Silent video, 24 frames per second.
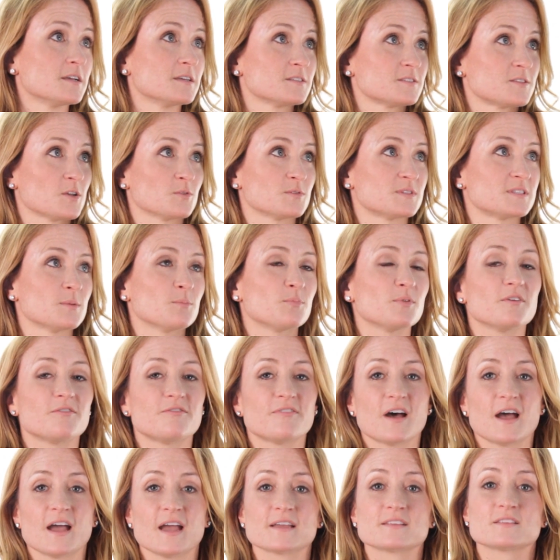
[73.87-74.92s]
So
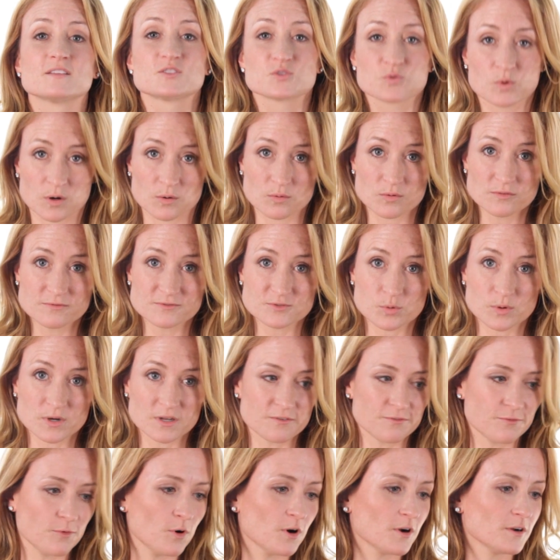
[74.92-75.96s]
simplifying the square root of
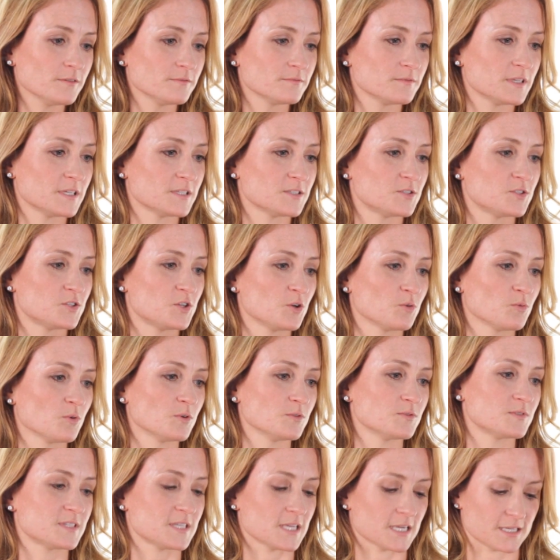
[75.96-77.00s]
24 is 2
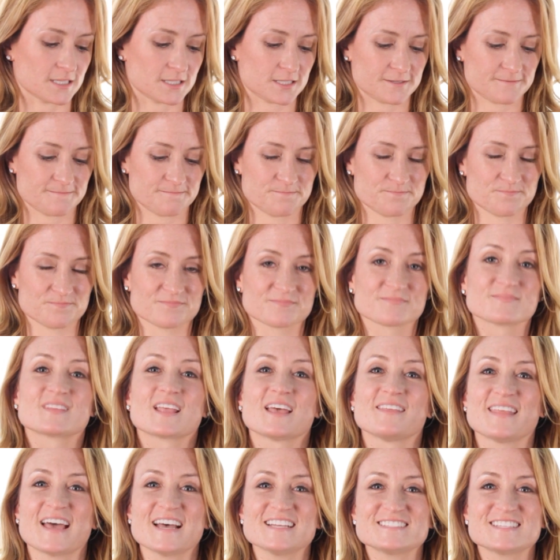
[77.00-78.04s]
root 6.
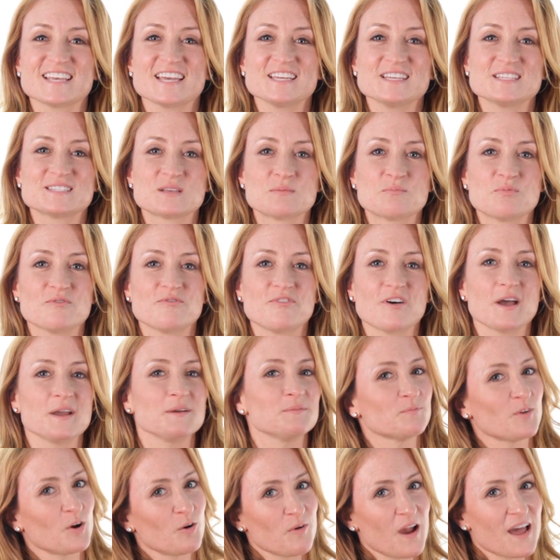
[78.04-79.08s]
And that's how you
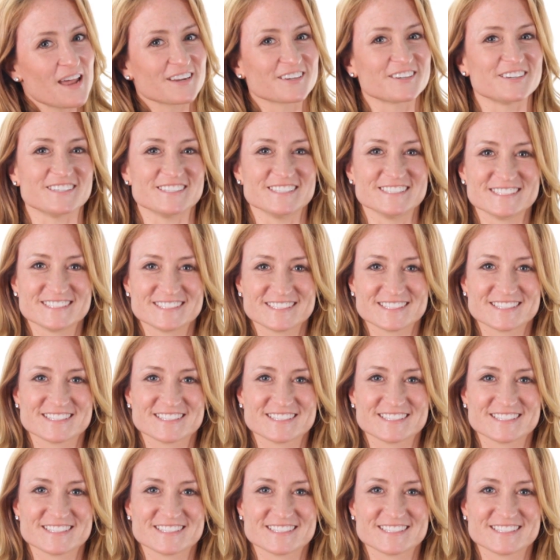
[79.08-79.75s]
simplify a radical.